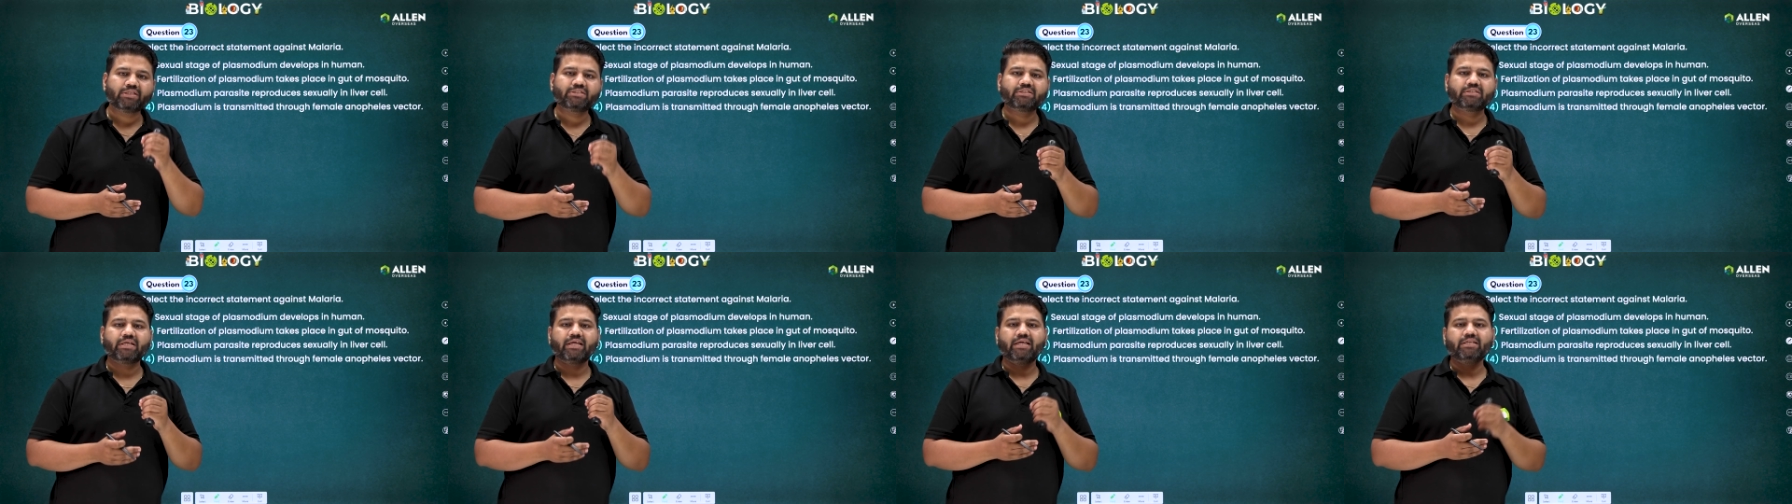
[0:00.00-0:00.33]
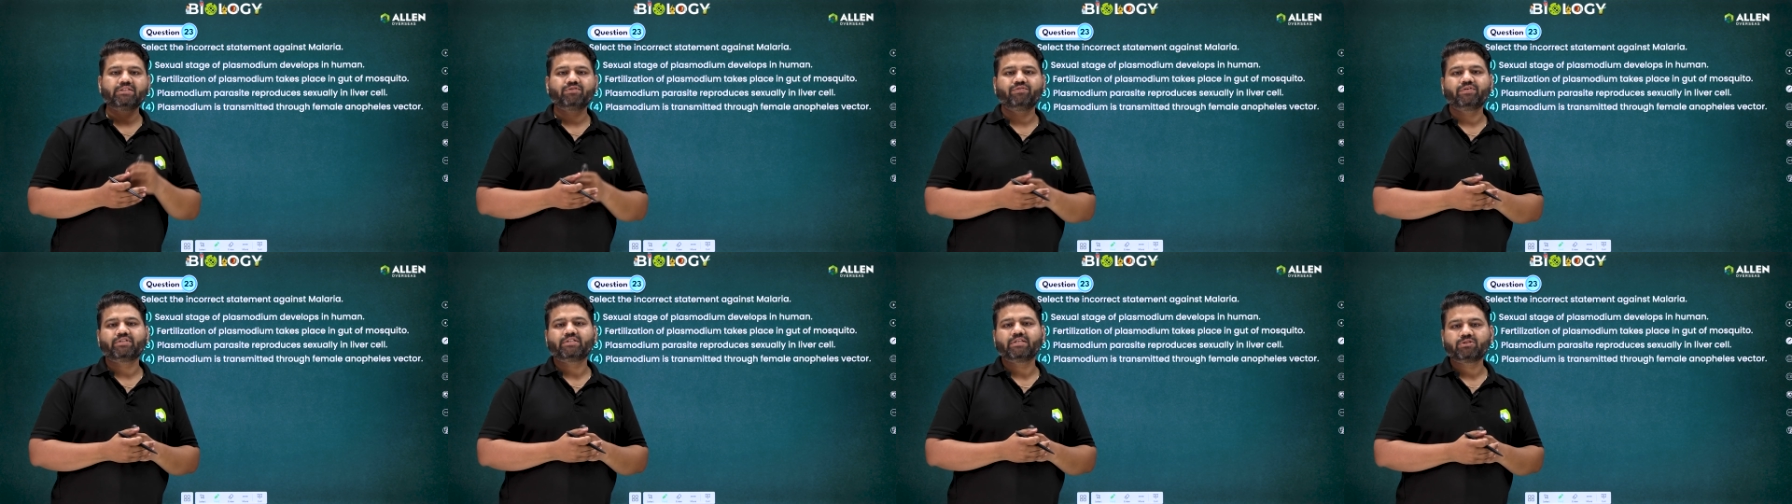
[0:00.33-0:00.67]

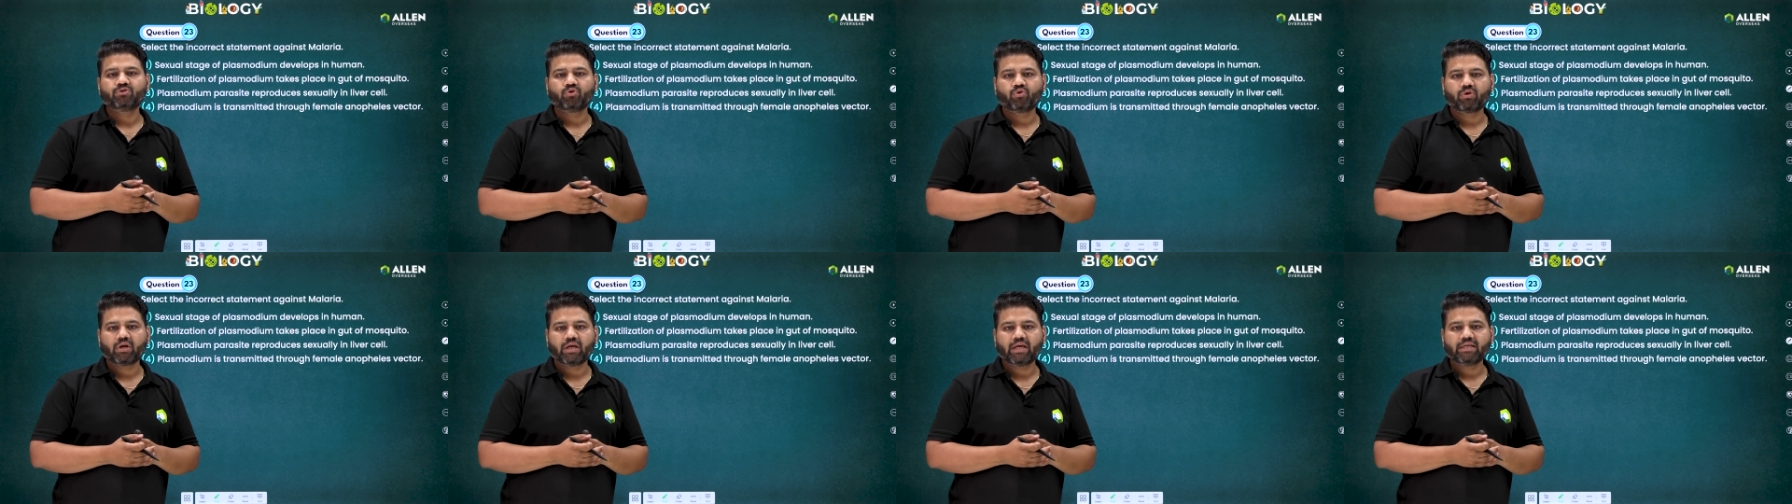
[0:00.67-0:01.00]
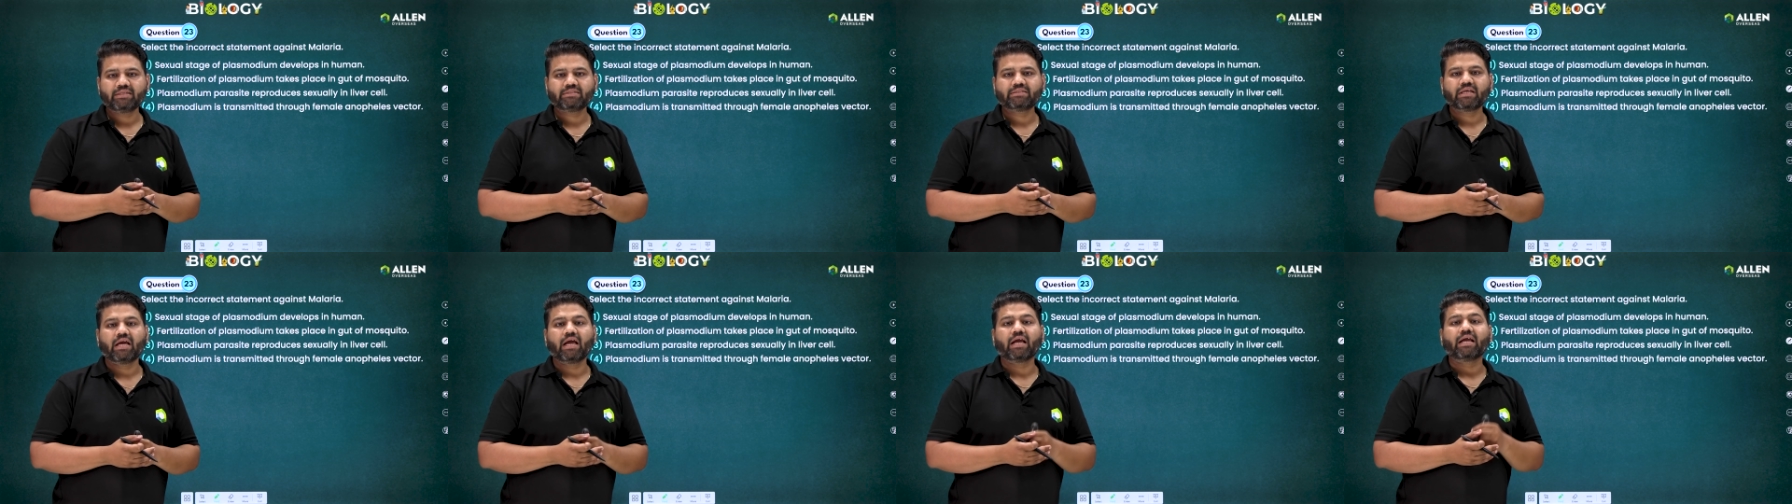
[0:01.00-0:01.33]
stage which is known
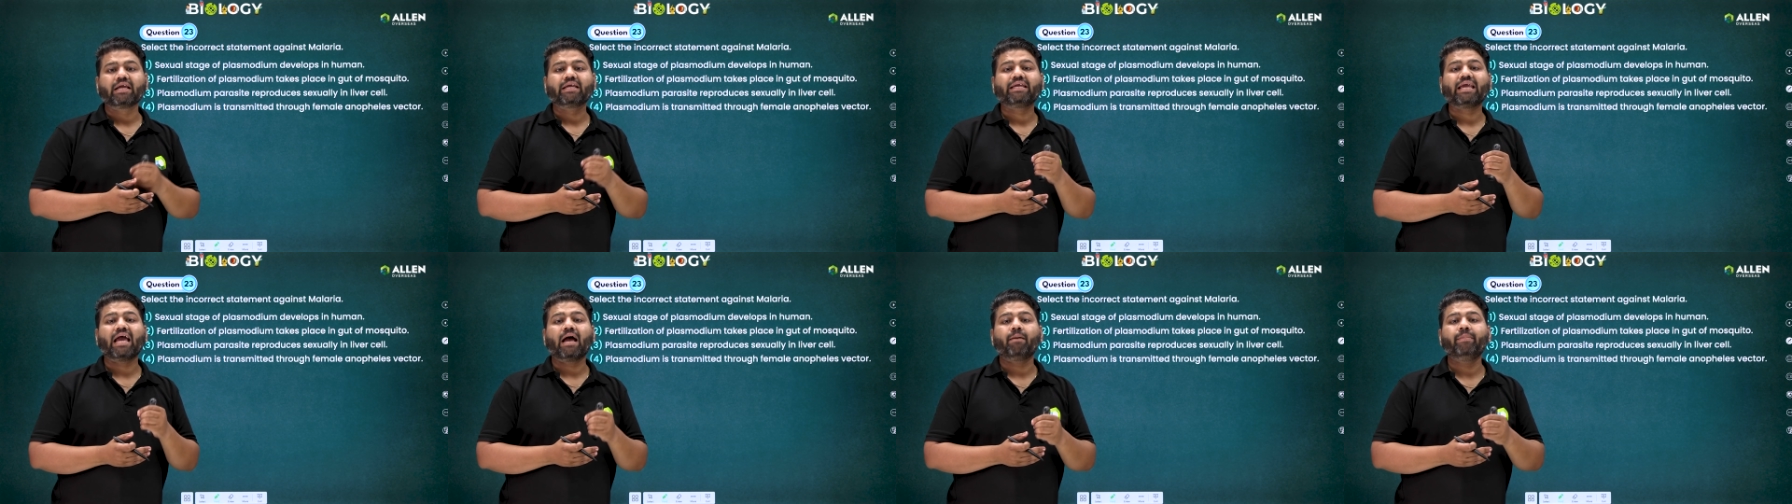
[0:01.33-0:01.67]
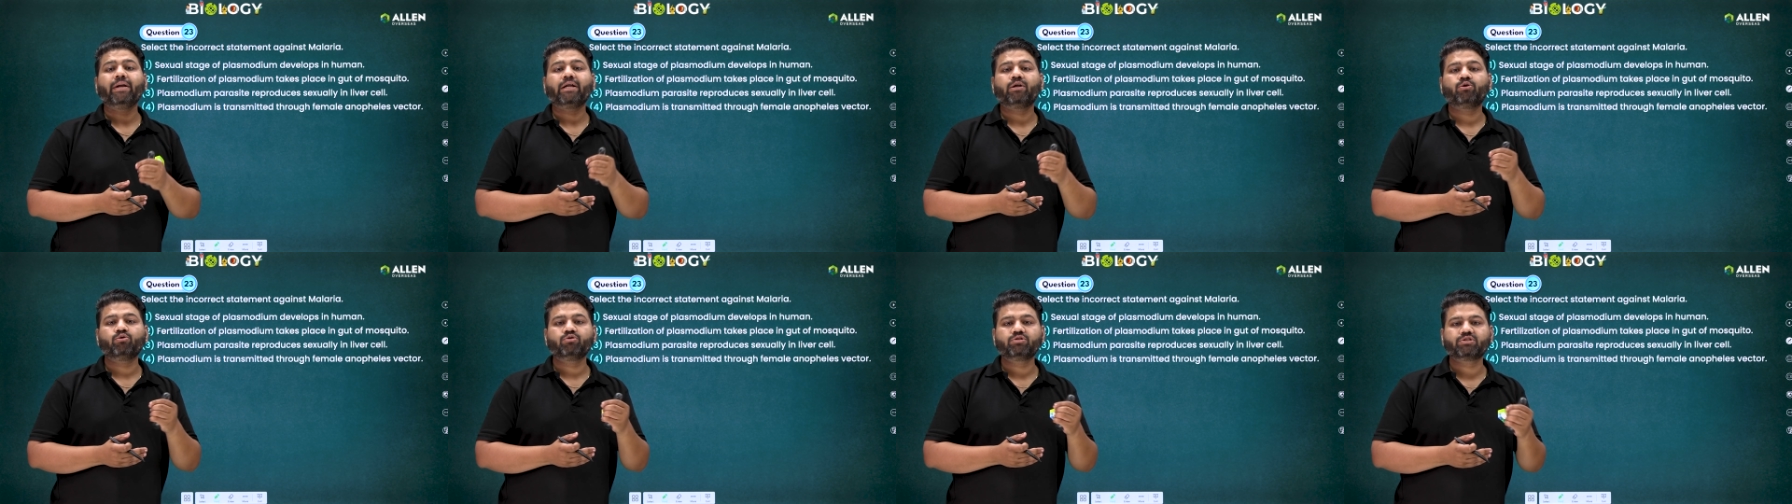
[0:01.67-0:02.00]
as
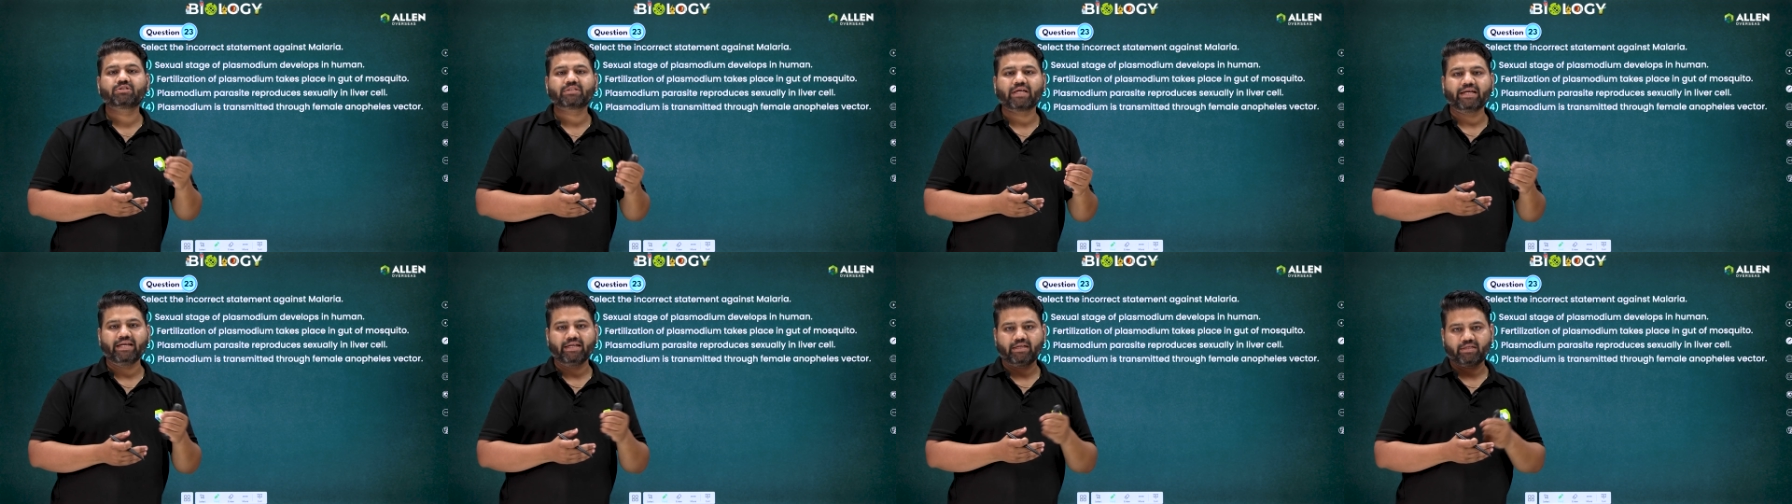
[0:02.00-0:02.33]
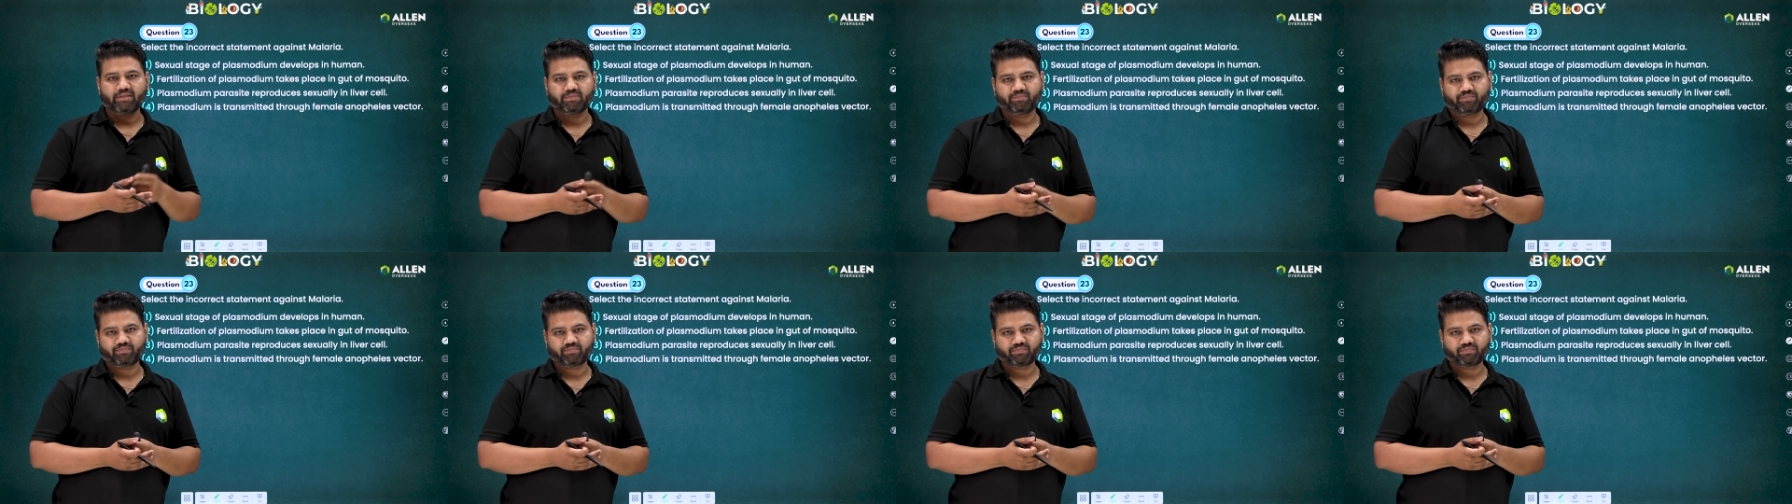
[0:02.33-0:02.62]
gametocyte